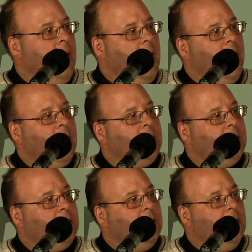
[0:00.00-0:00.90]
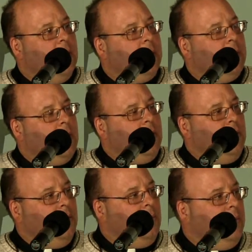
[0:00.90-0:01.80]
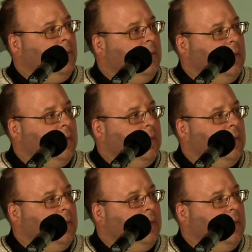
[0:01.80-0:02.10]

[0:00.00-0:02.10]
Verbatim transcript: and, but I knew